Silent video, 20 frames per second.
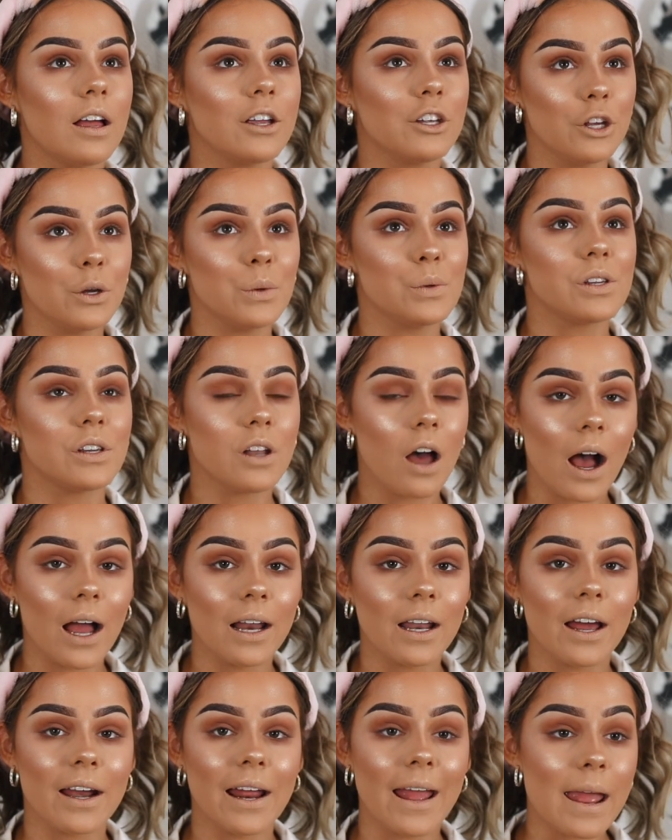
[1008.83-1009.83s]
use an
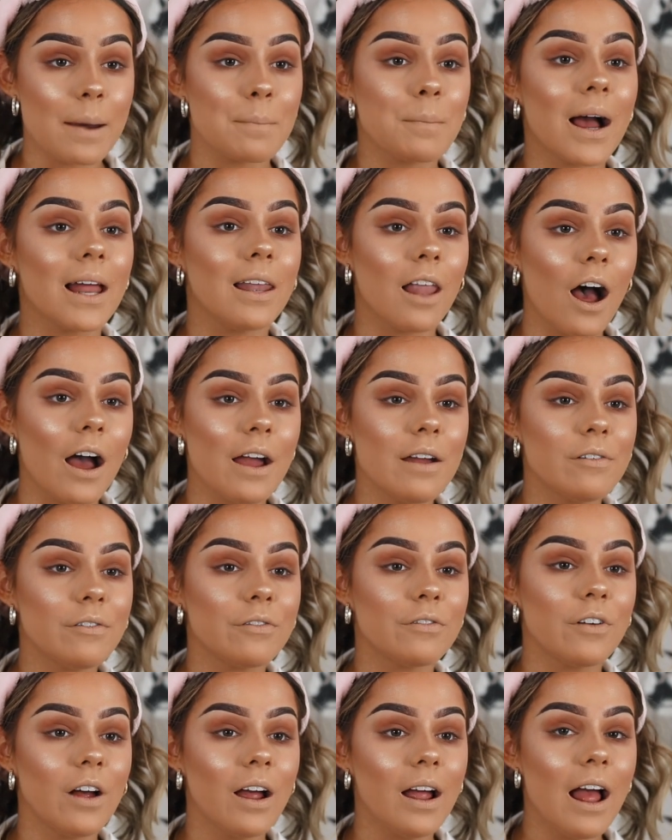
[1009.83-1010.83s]
eyeliner in my
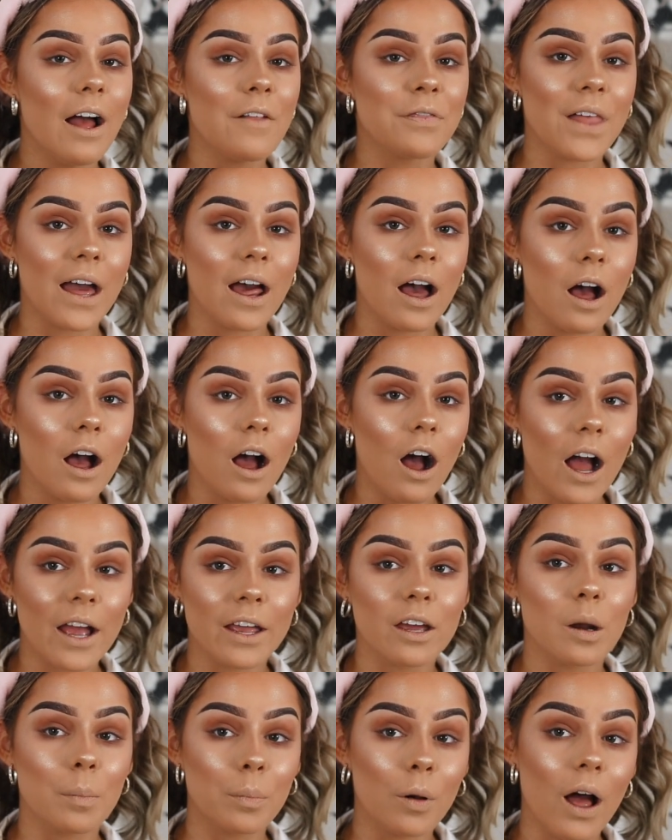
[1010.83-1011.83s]
life that I
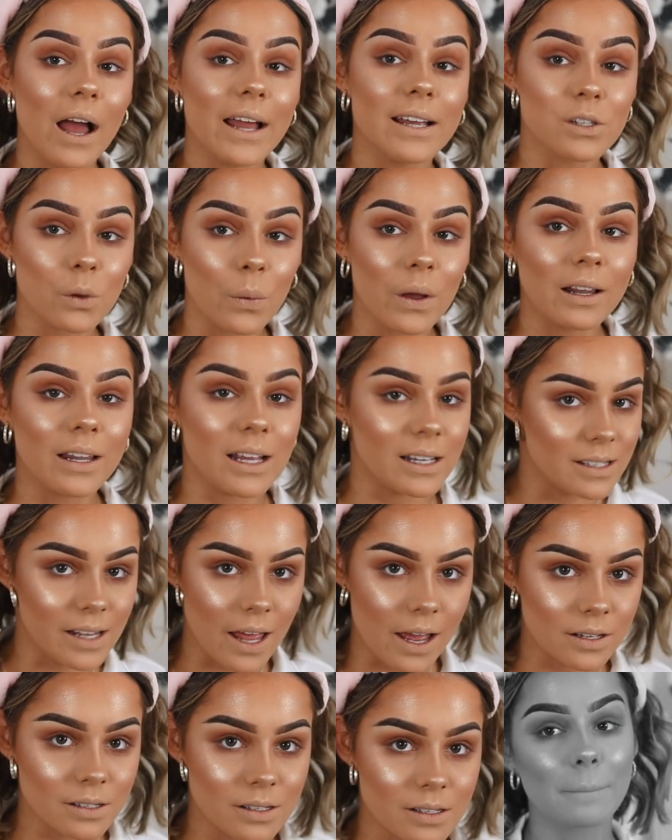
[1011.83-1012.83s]
can apply as quickly as
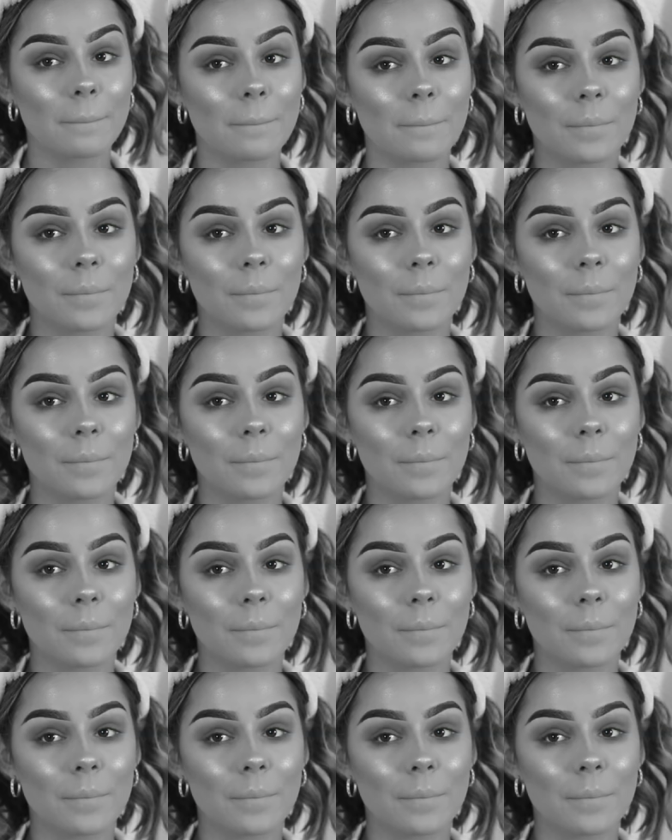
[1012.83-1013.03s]
this.